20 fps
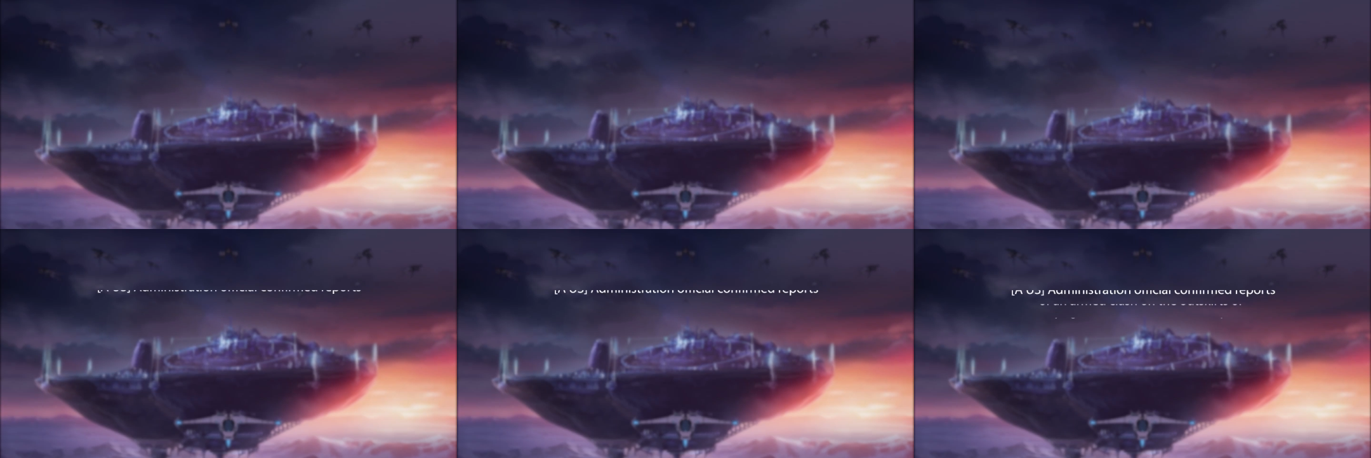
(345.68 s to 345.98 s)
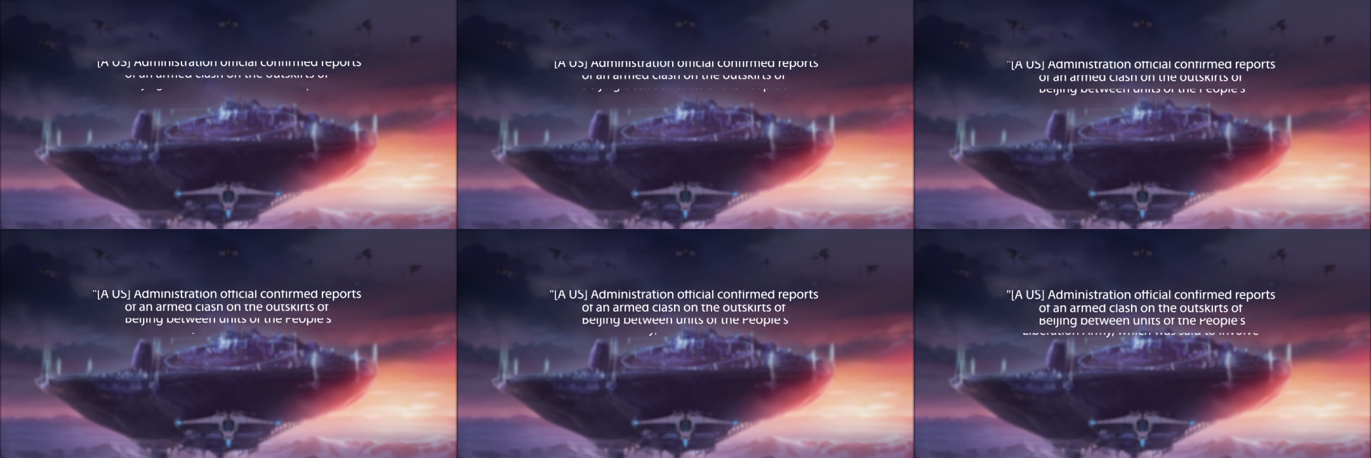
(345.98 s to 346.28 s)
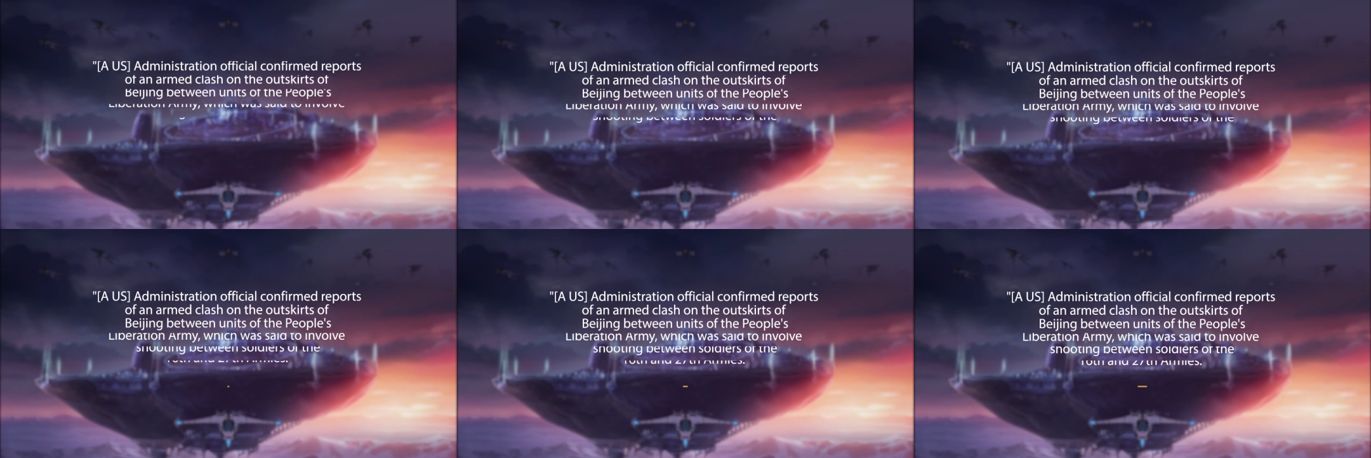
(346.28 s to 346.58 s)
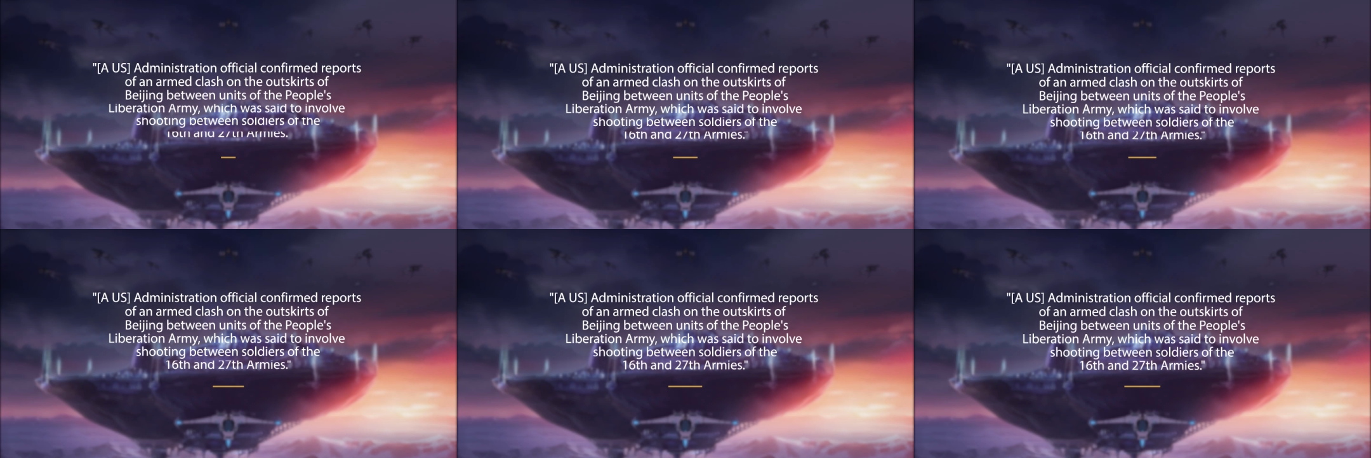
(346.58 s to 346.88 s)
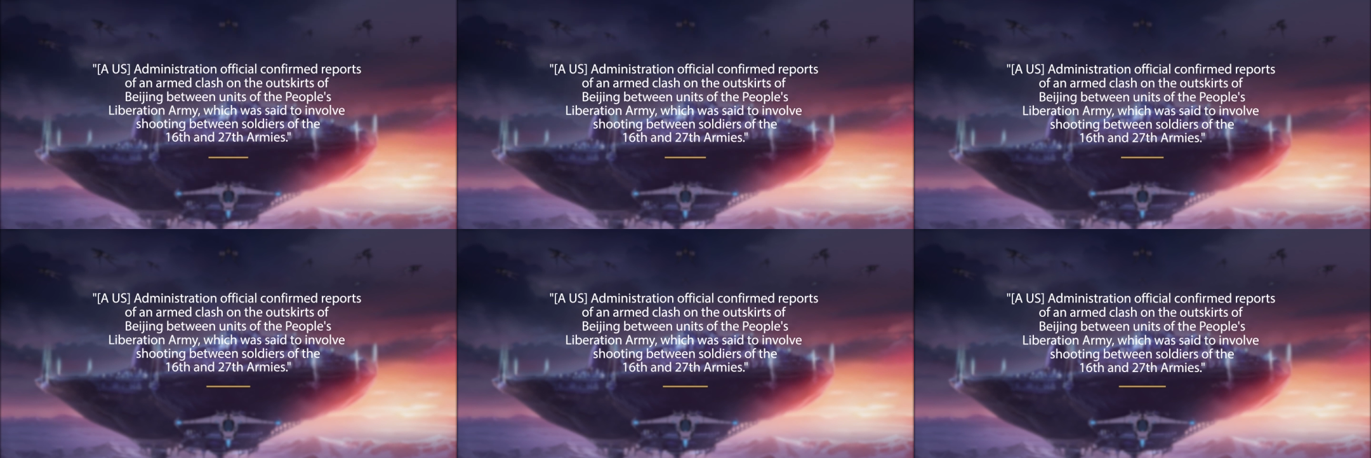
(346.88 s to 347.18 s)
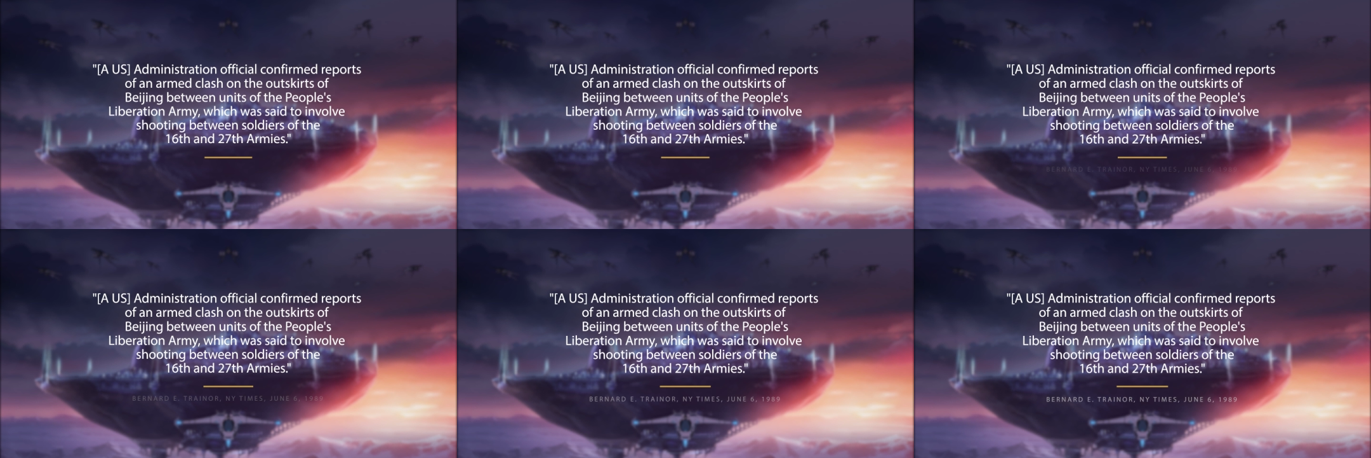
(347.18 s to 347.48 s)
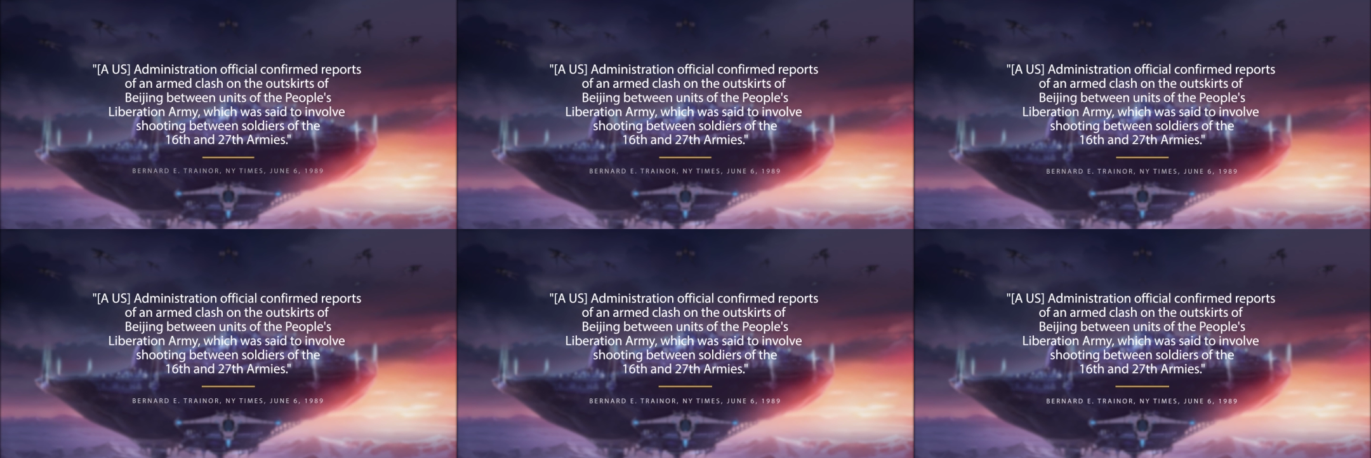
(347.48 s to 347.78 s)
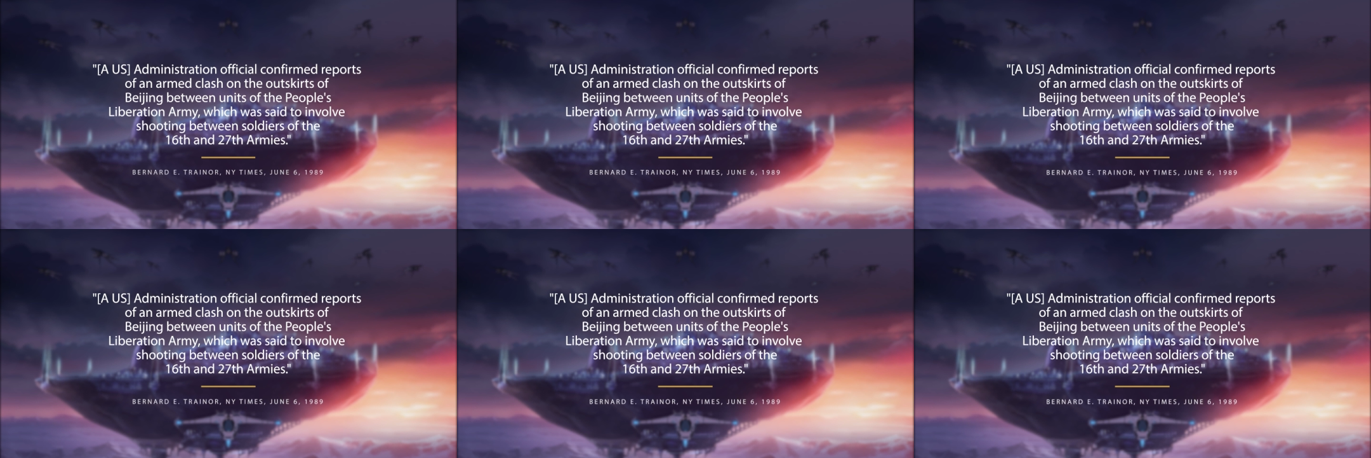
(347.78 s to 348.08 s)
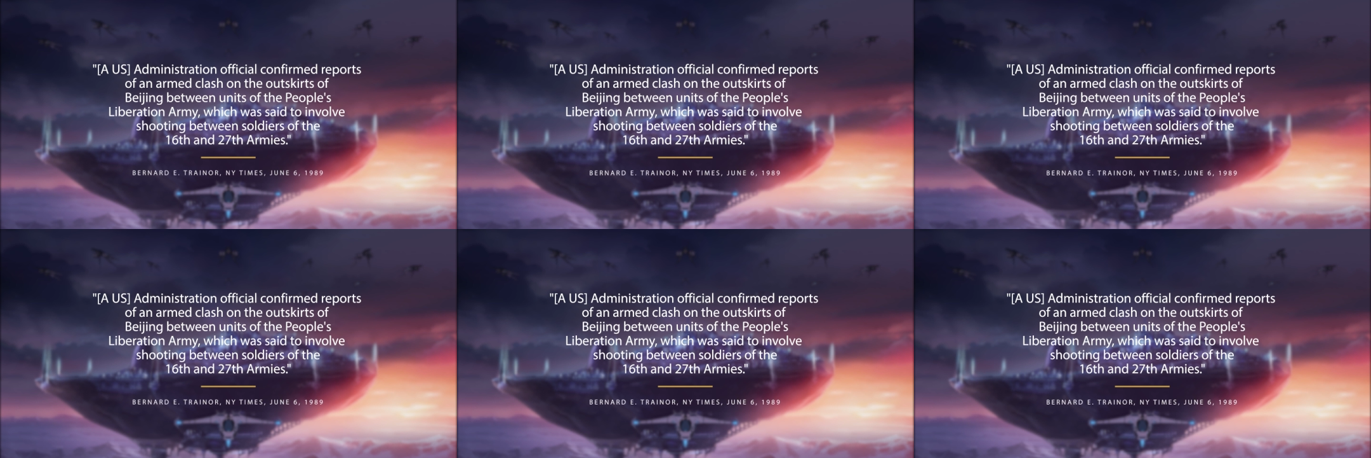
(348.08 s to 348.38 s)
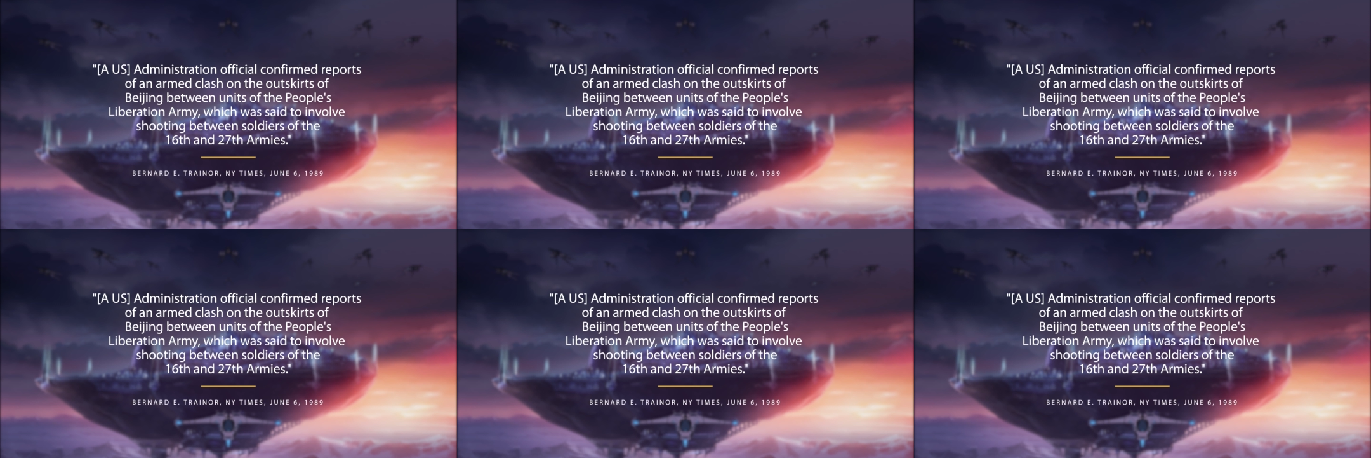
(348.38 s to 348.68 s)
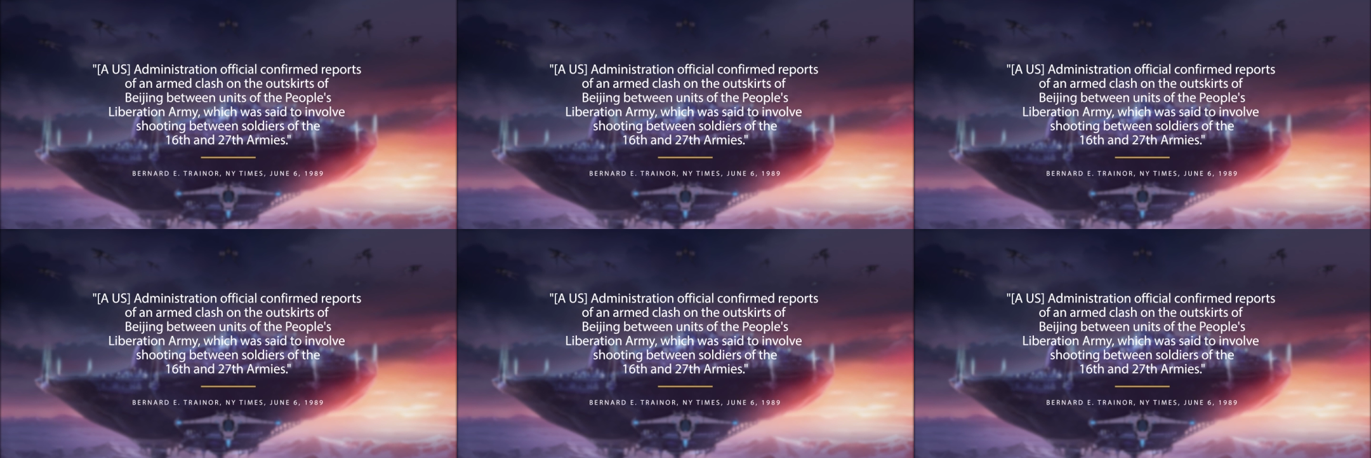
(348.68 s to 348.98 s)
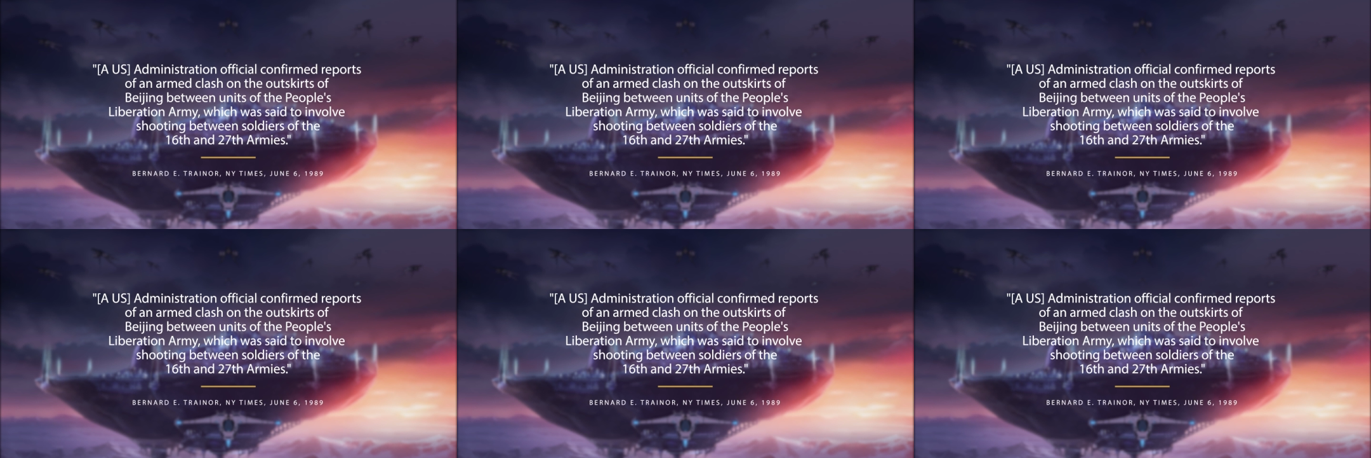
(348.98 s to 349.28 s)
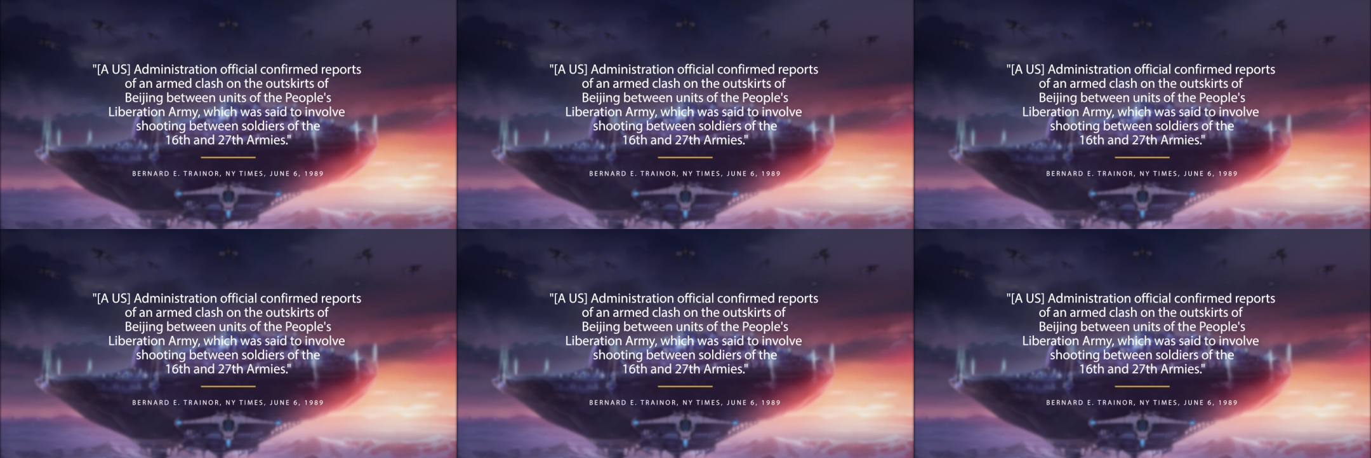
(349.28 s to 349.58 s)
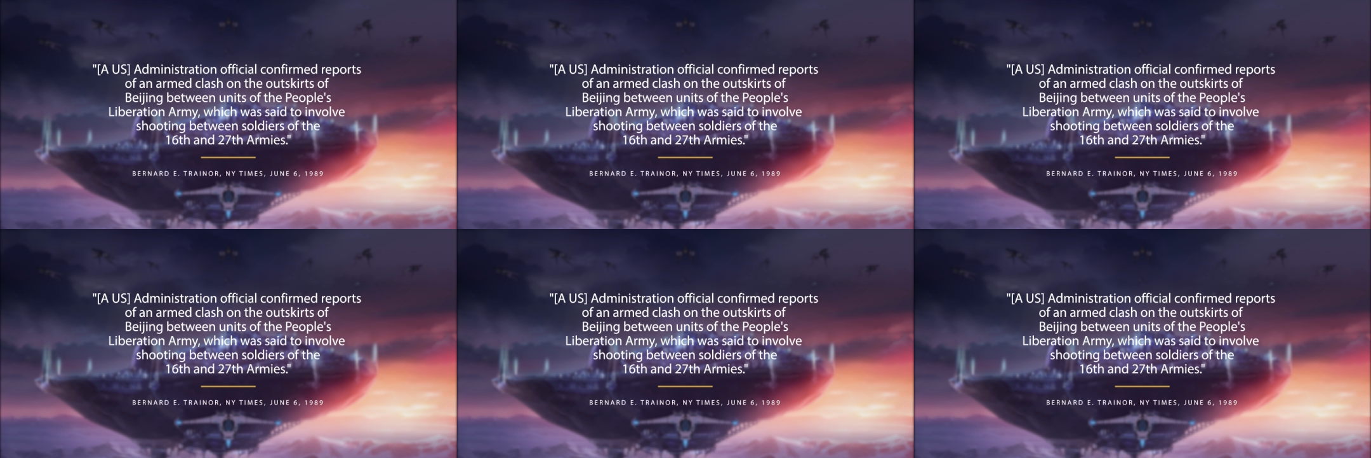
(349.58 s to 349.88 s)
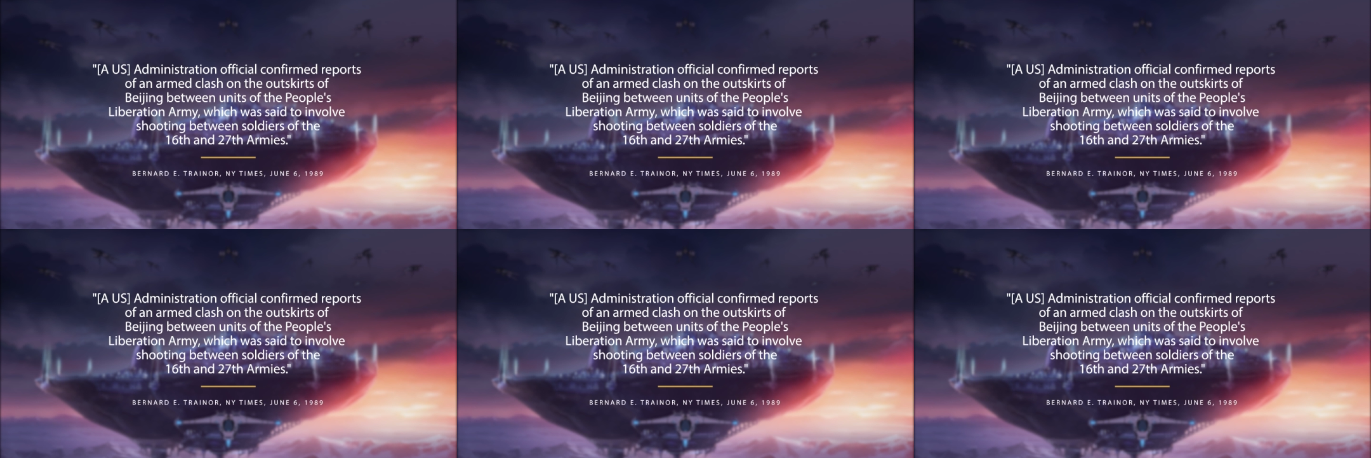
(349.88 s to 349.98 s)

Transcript: Nobody's mouth can be seen.